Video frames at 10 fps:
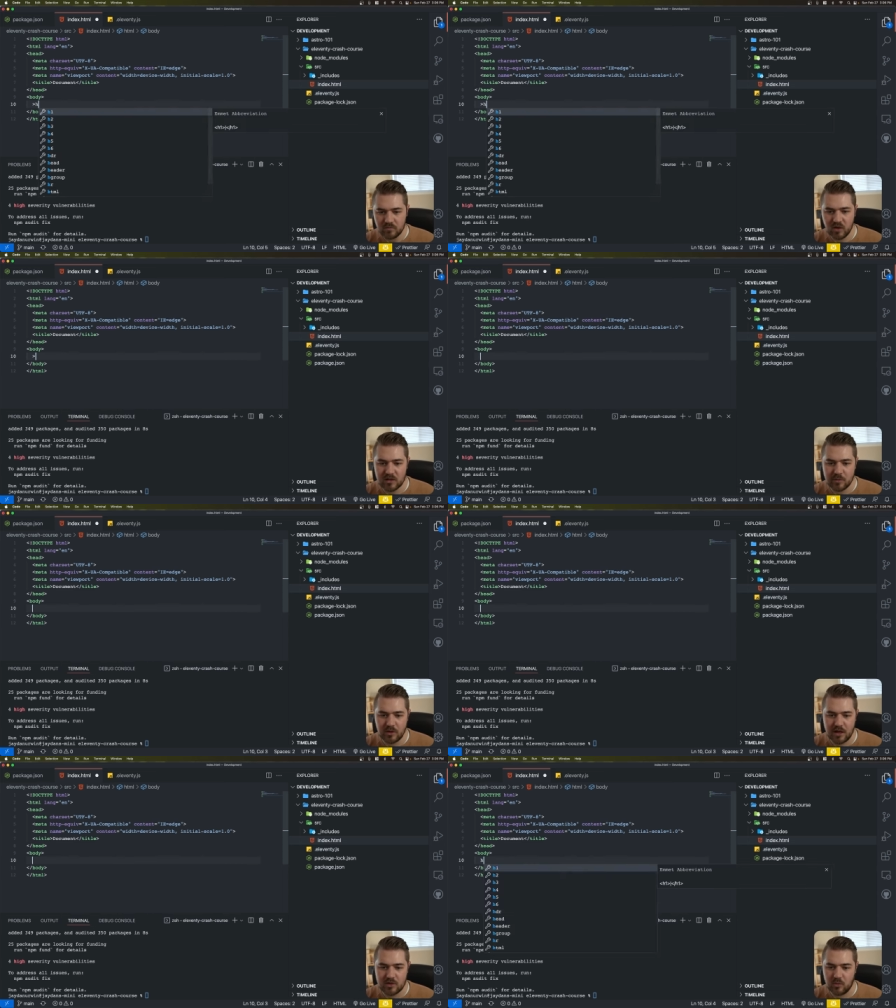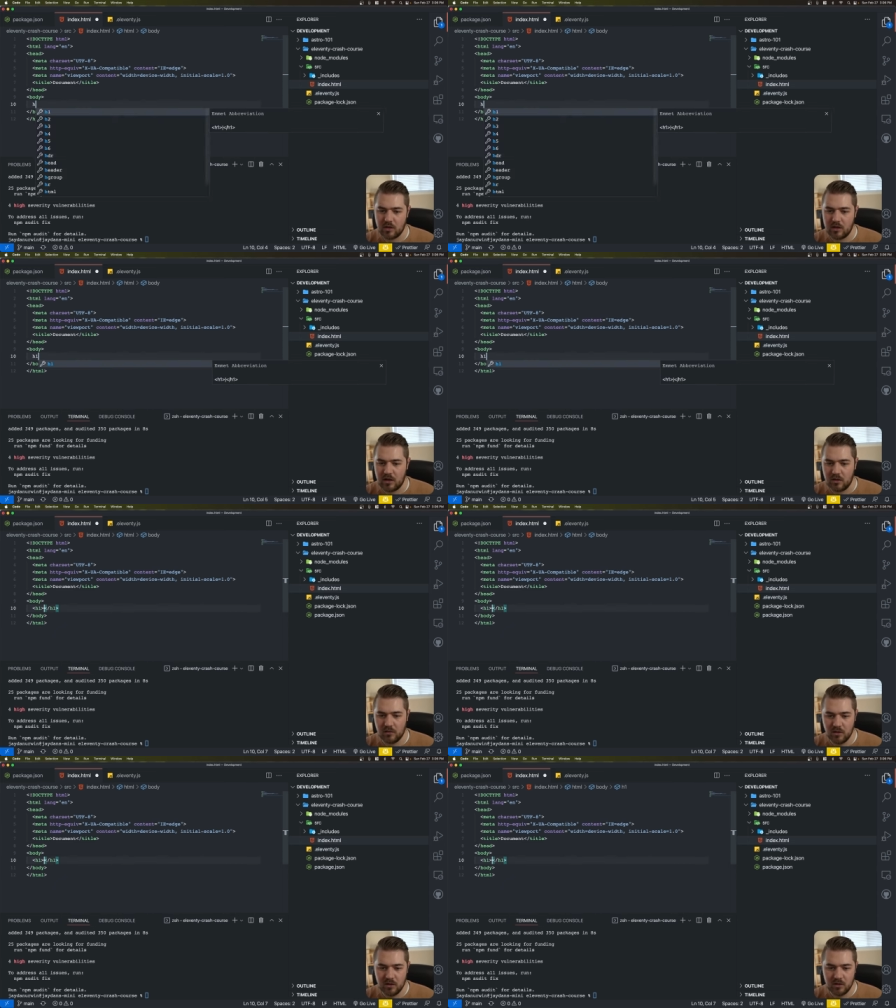Let's put an h1 on there
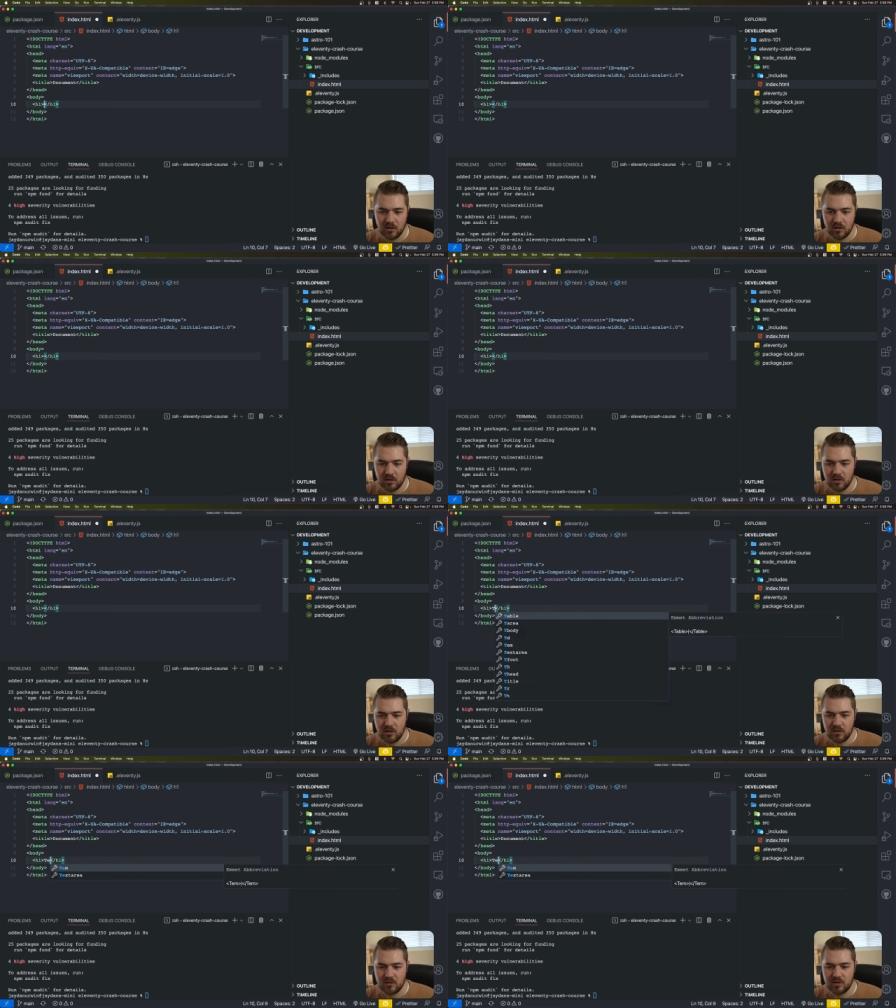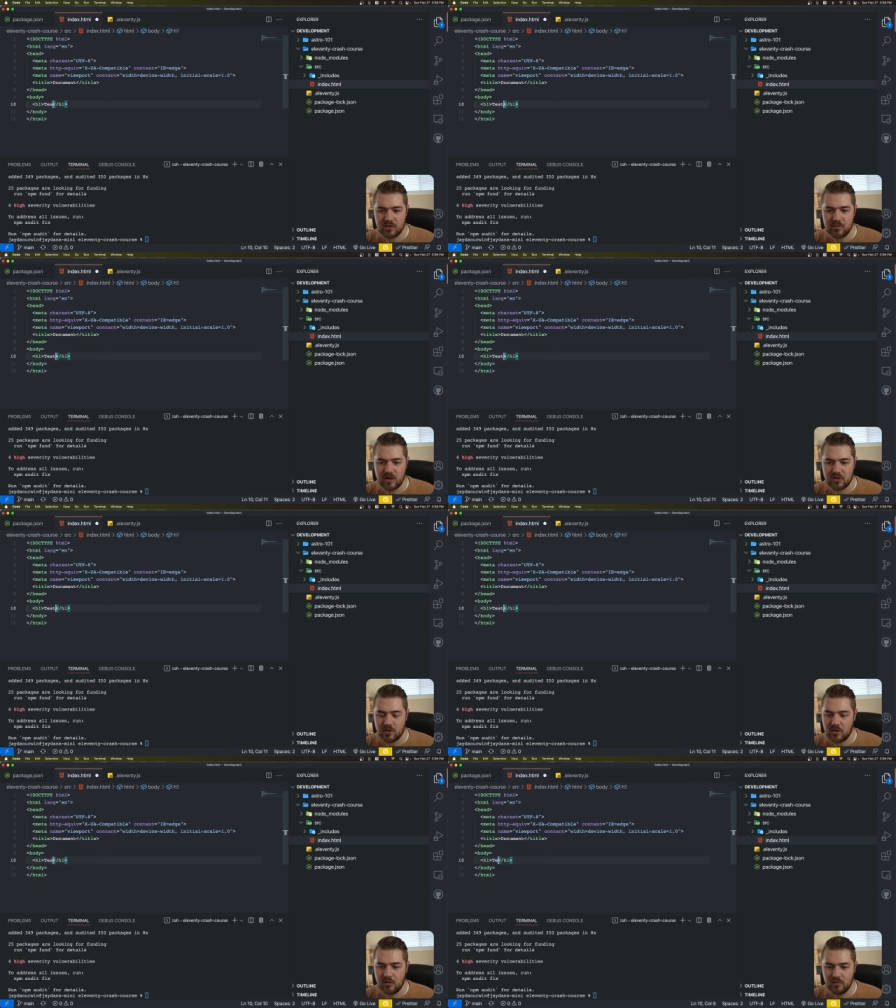just to make
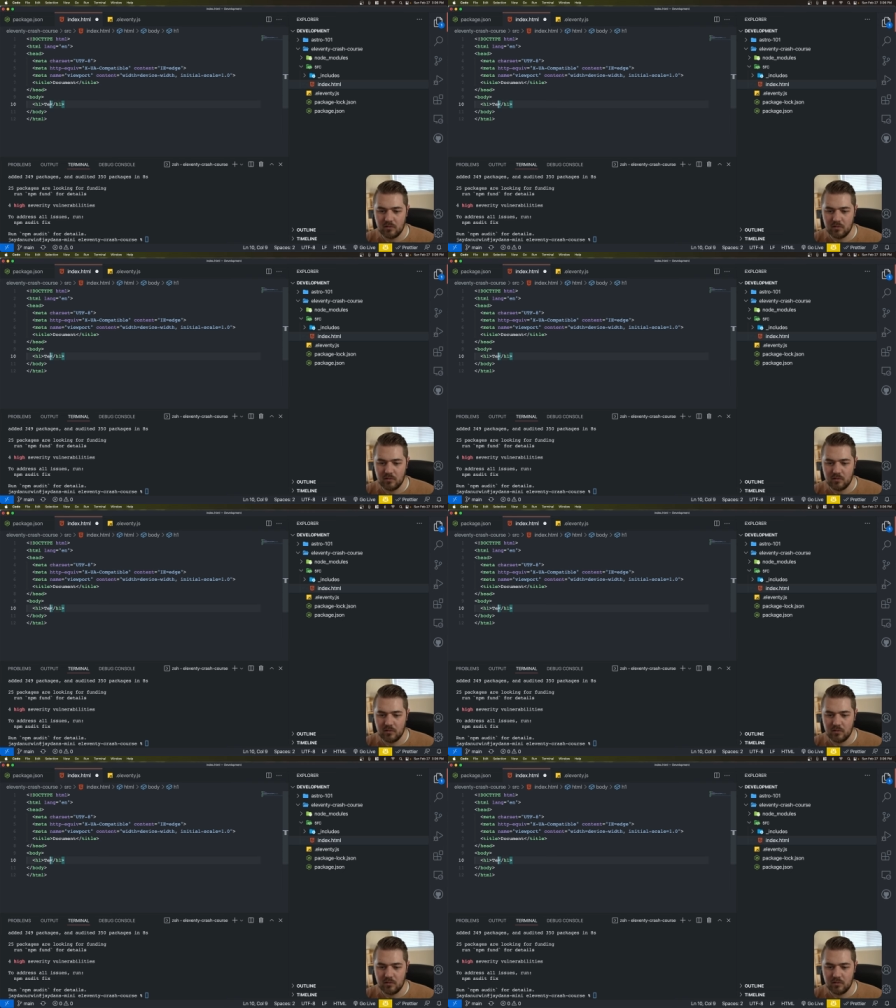sure.